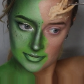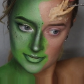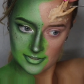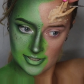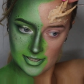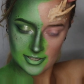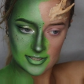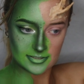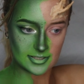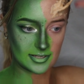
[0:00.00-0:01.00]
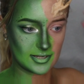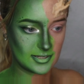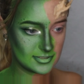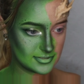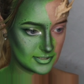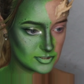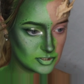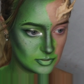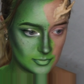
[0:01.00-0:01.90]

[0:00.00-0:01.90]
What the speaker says: You can't get that kind of texture